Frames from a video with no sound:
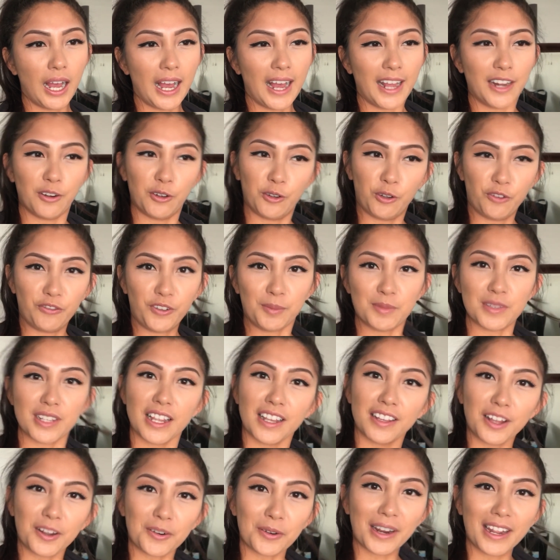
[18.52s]
I don't know if I'm
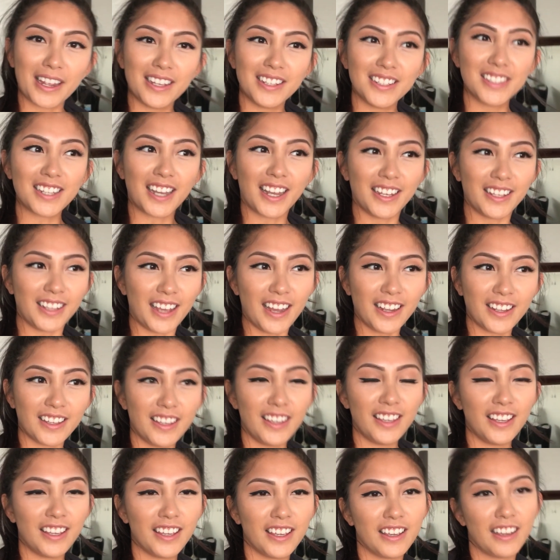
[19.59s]
saying that right.
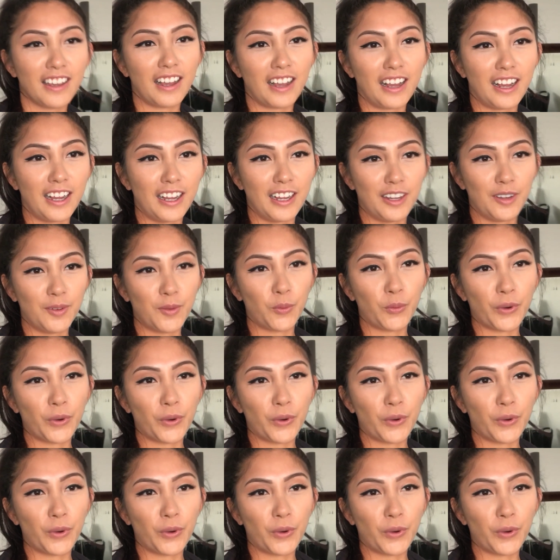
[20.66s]
Taiyaki, uh,